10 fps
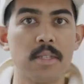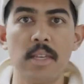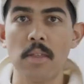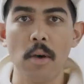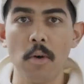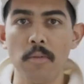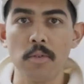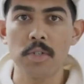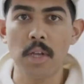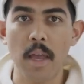see the oval
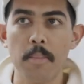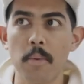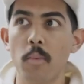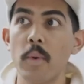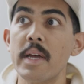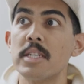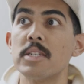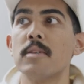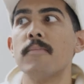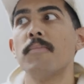shape,
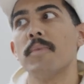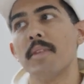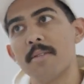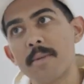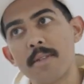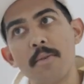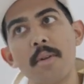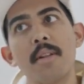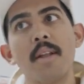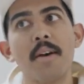which leads me to
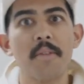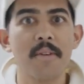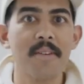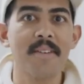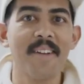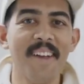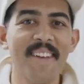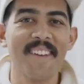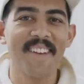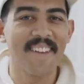another
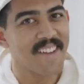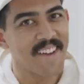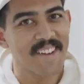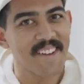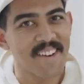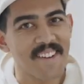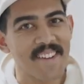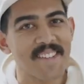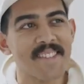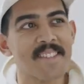kind of con,
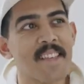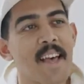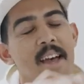is